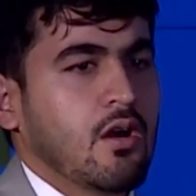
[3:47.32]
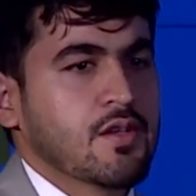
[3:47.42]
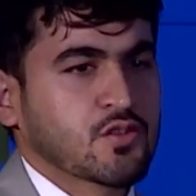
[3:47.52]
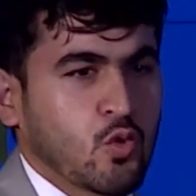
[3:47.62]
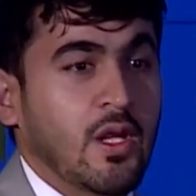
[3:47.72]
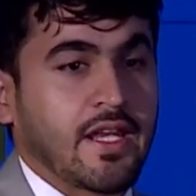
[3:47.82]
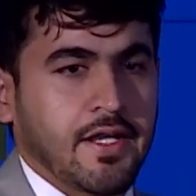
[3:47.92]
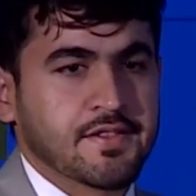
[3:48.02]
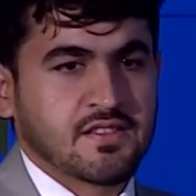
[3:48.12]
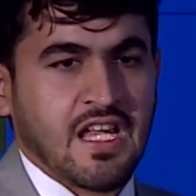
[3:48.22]
school
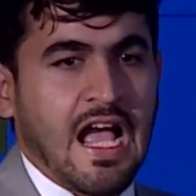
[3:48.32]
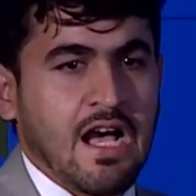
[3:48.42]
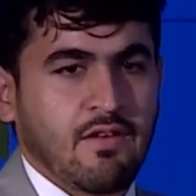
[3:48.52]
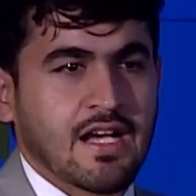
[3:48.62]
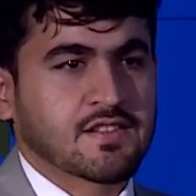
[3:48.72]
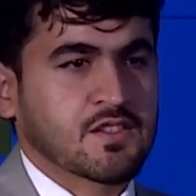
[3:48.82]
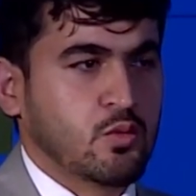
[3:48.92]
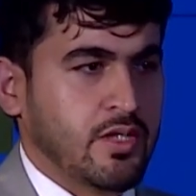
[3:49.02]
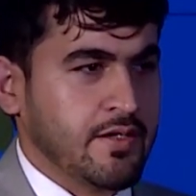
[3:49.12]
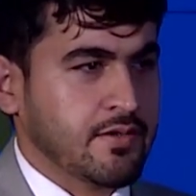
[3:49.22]
kids, they have access
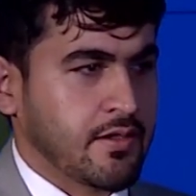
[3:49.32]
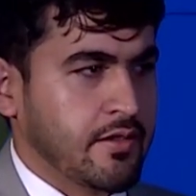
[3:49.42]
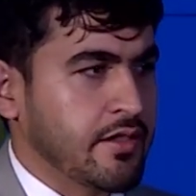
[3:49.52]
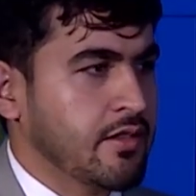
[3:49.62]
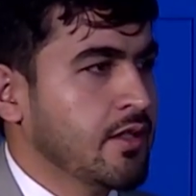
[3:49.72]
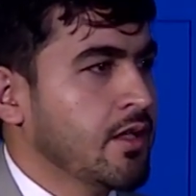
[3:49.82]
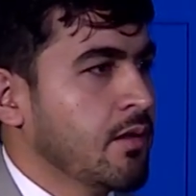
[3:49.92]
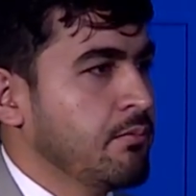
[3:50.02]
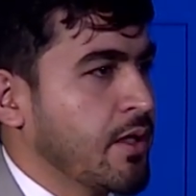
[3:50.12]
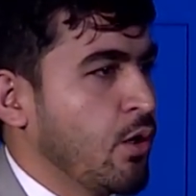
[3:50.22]
to the internet
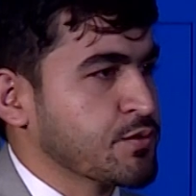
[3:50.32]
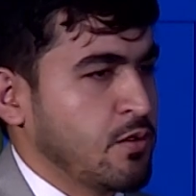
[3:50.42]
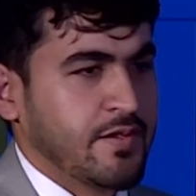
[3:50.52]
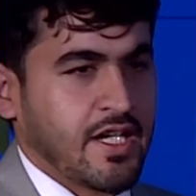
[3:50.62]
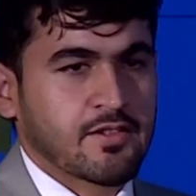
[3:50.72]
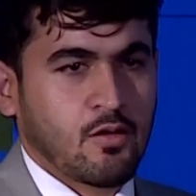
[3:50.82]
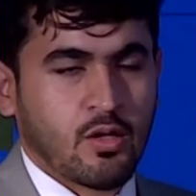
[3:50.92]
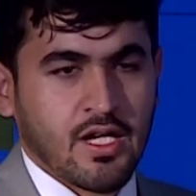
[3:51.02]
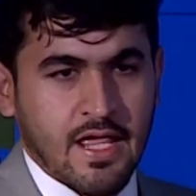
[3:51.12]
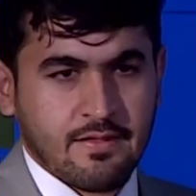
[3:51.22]
because of that
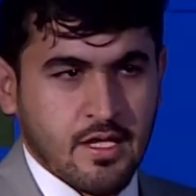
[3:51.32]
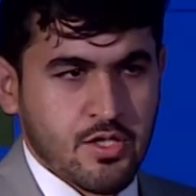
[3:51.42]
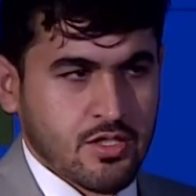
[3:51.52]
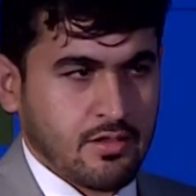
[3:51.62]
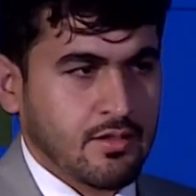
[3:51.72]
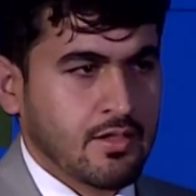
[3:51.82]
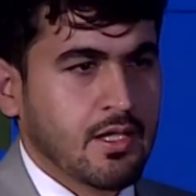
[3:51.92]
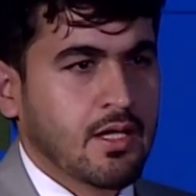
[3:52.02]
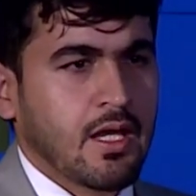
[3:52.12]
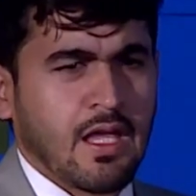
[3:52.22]
organization.
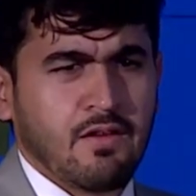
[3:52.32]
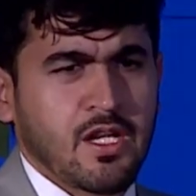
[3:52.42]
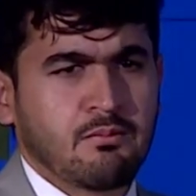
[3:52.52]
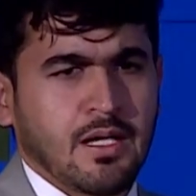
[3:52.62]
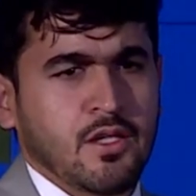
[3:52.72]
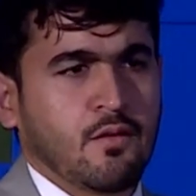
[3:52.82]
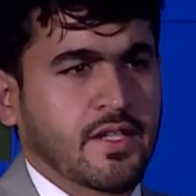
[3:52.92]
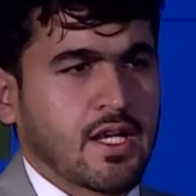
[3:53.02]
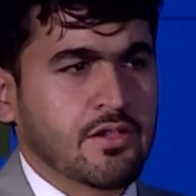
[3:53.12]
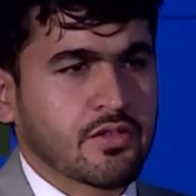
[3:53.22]
Even in many of
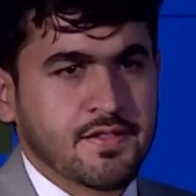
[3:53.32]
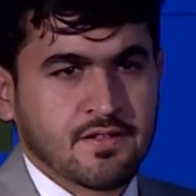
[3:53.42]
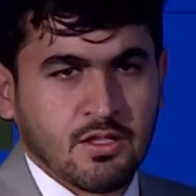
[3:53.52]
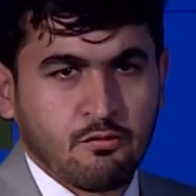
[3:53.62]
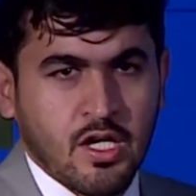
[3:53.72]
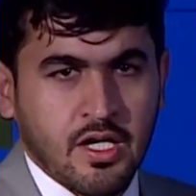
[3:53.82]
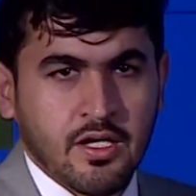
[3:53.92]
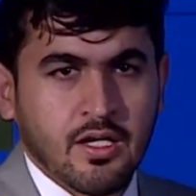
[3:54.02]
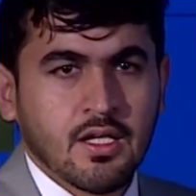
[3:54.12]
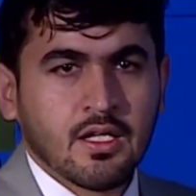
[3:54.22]
the countries in the world,
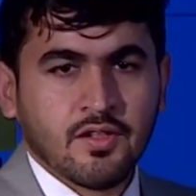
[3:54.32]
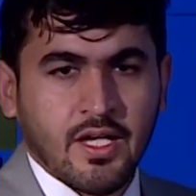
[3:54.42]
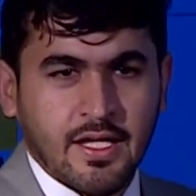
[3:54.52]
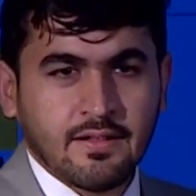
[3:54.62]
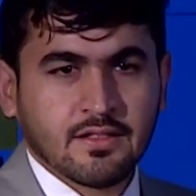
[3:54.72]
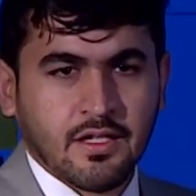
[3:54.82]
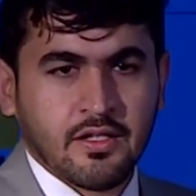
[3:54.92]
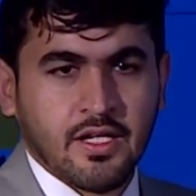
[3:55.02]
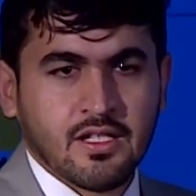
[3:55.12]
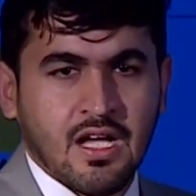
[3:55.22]
the
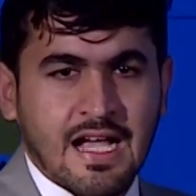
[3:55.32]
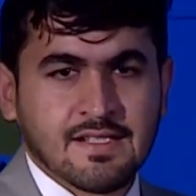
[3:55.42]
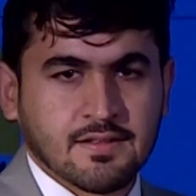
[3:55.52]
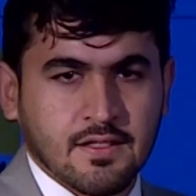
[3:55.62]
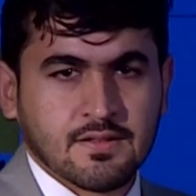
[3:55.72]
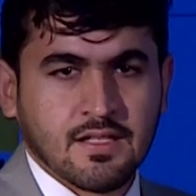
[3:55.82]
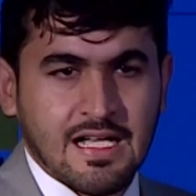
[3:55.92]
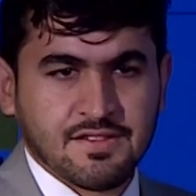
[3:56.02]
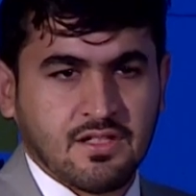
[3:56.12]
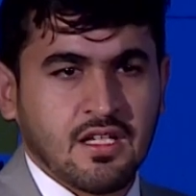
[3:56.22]
internet access
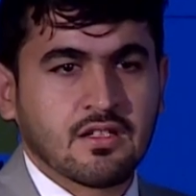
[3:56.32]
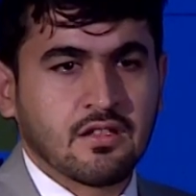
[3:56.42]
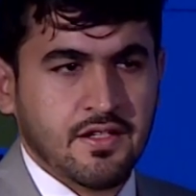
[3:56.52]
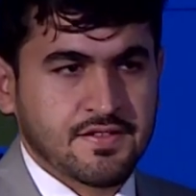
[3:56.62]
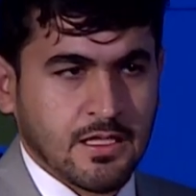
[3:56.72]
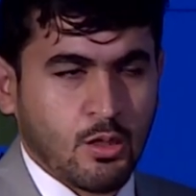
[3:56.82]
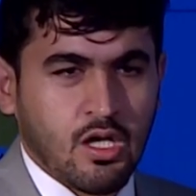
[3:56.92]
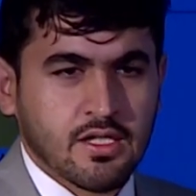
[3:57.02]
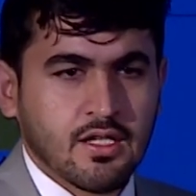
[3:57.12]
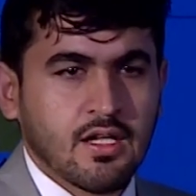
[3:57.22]
has increased a
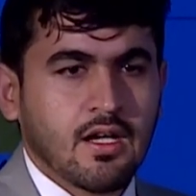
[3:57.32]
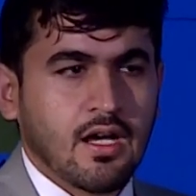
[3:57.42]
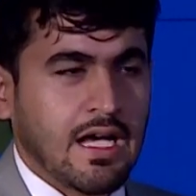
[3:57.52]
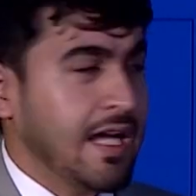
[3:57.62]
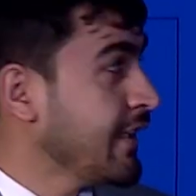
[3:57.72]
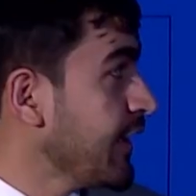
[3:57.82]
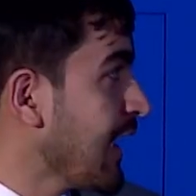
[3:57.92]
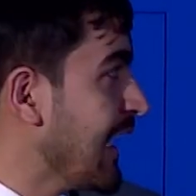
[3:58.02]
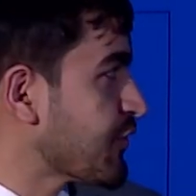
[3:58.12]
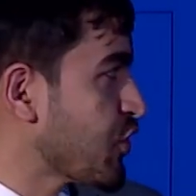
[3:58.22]
lot, and it
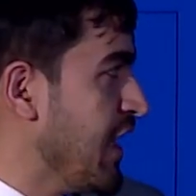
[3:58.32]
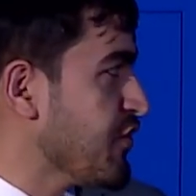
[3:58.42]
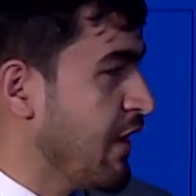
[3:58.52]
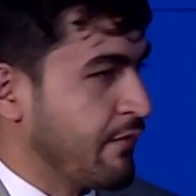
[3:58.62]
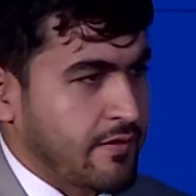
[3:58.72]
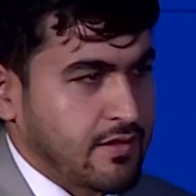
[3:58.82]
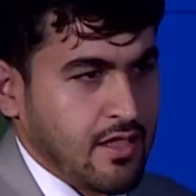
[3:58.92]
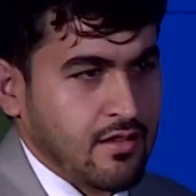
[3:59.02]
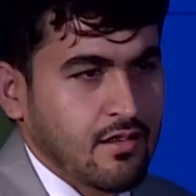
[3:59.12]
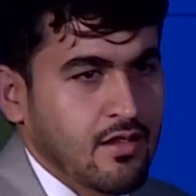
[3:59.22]
has changed
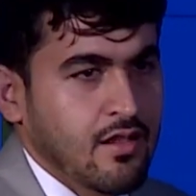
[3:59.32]
everything